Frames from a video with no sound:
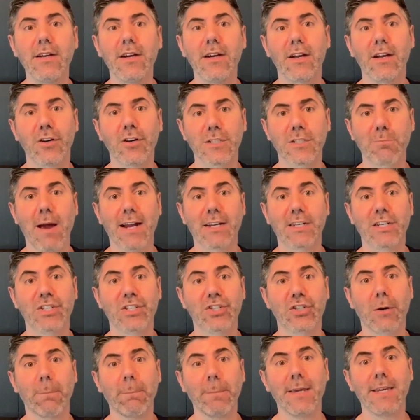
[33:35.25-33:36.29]
nurse
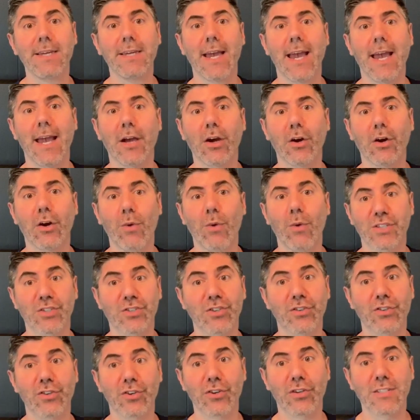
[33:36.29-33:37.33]
practitioner, PA, or
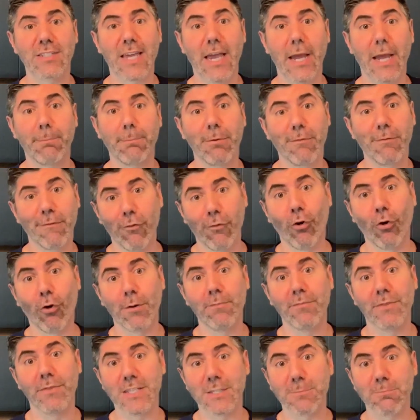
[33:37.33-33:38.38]
registered nurse can
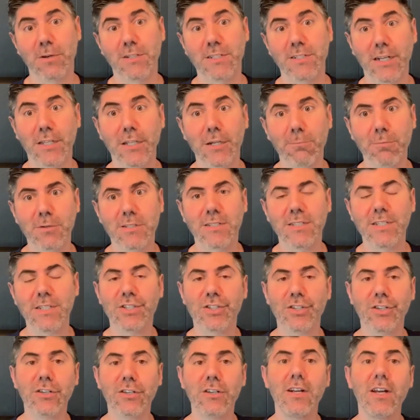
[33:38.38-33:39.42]
perform this particular
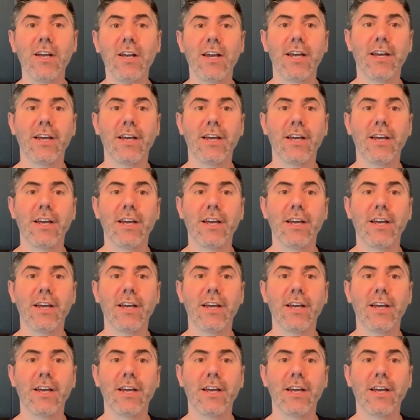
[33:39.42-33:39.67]
procedure.